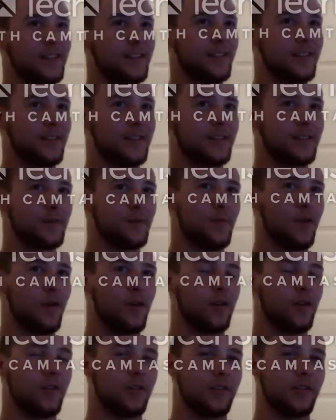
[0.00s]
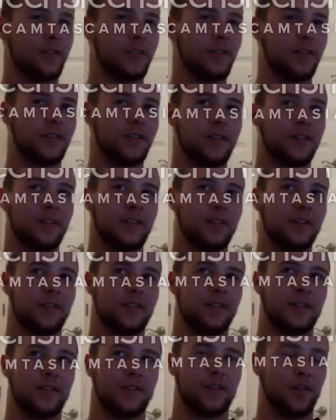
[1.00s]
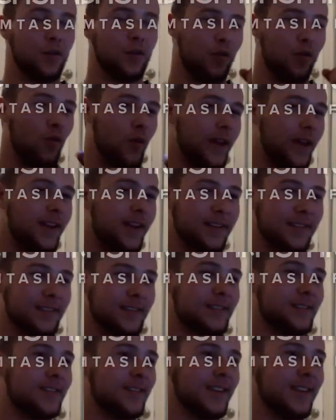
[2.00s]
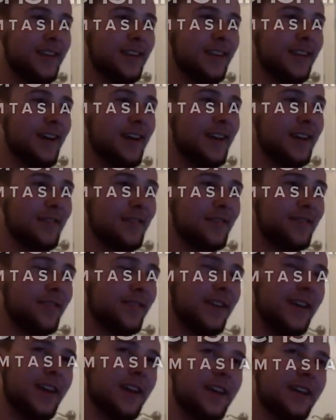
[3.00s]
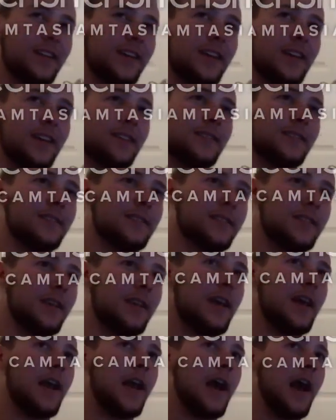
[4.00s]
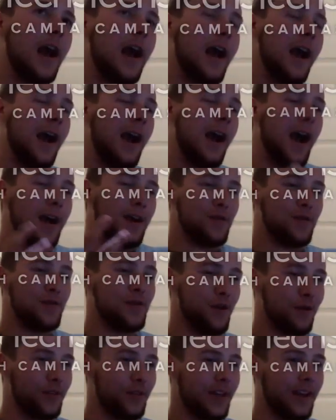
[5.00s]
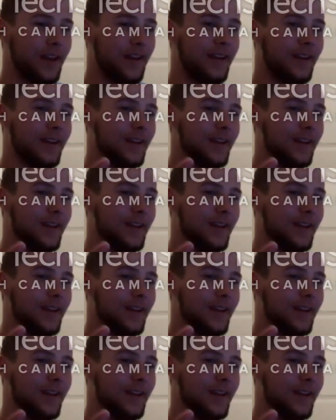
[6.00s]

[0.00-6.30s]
the small, wins in life. It I don't know that